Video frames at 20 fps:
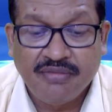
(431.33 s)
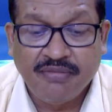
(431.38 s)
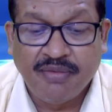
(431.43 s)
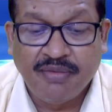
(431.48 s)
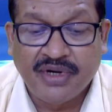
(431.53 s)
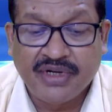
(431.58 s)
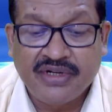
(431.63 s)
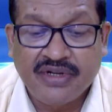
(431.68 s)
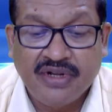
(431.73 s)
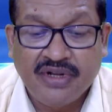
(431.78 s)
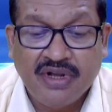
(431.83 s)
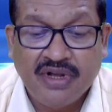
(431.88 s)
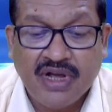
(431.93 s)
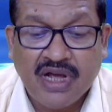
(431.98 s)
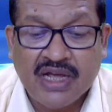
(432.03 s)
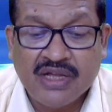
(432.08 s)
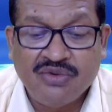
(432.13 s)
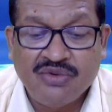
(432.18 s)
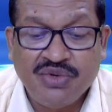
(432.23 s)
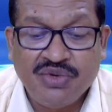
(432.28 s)
But
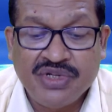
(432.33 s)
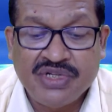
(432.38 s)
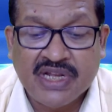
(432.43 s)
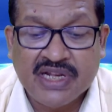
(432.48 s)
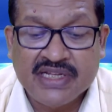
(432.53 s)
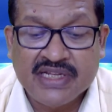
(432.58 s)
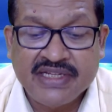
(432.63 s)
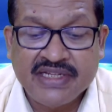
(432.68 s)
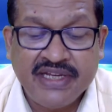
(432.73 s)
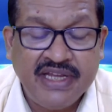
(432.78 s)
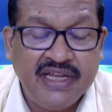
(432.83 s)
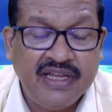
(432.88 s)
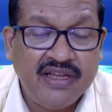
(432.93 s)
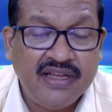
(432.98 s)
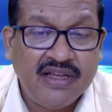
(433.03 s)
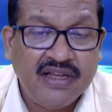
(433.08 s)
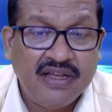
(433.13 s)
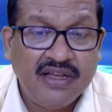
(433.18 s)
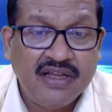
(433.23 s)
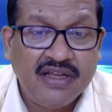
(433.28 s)
as we shall see,
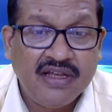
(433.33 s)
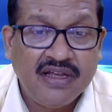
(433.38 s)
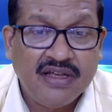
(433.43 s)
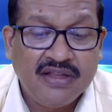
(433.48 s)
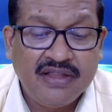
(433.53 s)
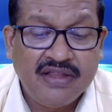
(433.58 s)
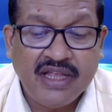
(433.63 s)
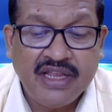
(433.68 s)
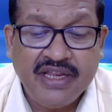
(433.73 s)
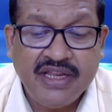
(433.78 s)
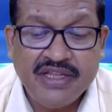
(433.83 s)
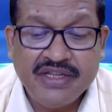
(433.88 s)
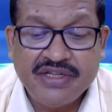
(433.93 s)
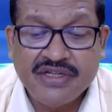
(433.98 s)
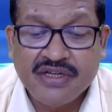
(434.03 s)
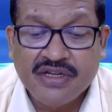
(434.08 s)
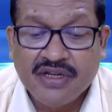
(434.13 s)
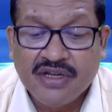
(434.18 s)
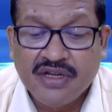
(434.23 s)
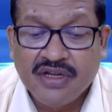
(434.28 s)
there
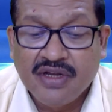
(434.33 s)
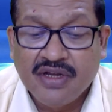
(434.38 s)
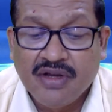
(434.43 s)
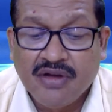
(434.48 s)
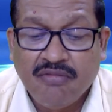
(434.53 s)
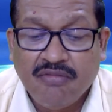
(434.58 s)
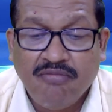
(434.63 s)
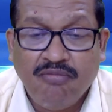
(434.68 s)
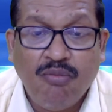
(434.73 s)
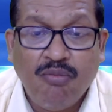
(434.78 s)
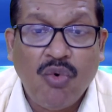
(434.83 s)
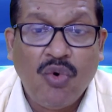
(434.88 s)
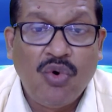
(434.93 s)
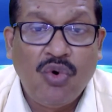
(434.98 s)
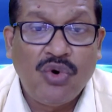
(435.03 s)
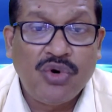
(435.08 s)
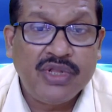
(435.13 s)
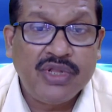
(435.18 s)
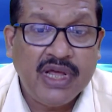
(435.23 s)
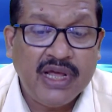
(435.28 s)
is
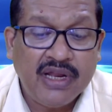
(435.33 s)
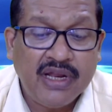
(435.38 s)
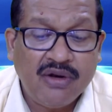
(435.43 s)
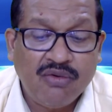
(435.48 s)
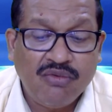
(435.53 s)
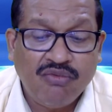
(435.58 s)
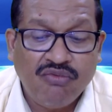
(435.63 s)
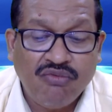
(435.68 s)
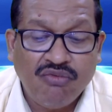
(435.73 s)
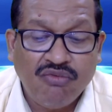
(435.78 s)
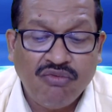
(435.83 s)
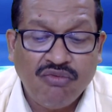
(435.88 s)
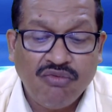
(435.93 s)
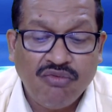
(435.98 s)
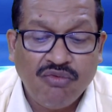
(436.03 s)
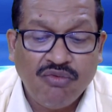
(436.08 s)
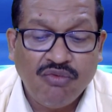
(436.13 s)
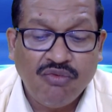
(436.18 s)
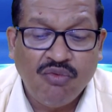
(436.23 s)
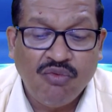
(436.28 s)
more than
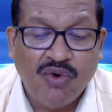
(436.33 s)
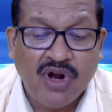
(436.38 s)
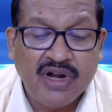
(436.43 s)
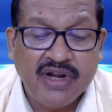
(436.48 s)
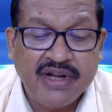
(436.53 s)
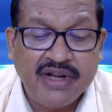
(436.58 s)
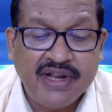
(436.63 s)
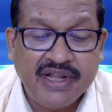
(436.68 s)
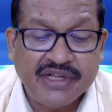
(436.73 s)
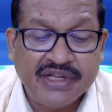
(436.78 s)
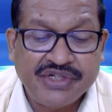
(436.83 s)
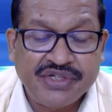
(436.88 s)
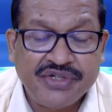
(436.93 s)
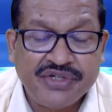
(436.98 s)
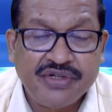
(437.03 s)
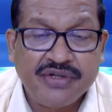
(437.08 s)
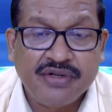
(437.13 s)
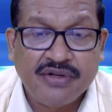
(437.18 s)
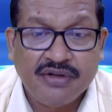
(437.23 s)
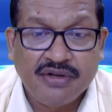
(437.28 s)
one
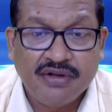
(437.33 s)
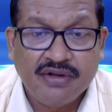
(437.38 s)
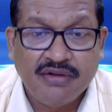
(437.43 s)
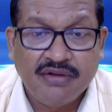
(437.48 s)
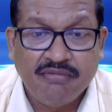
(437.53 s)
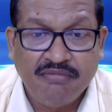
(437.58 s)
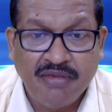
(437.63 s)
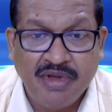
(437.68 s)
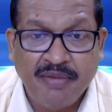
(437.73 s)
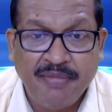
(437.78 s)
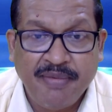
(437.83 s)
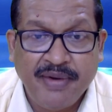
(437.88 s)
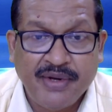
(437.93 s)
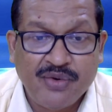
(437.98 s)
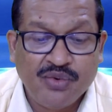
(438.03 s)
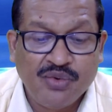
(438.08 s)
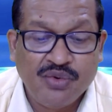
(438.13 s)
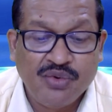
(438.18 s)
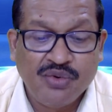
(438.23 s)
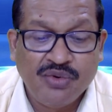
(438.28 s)
test, maybe
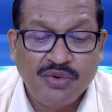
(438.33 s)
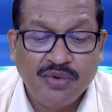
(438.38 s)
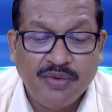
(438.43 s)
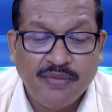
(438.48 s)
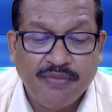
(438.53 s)
to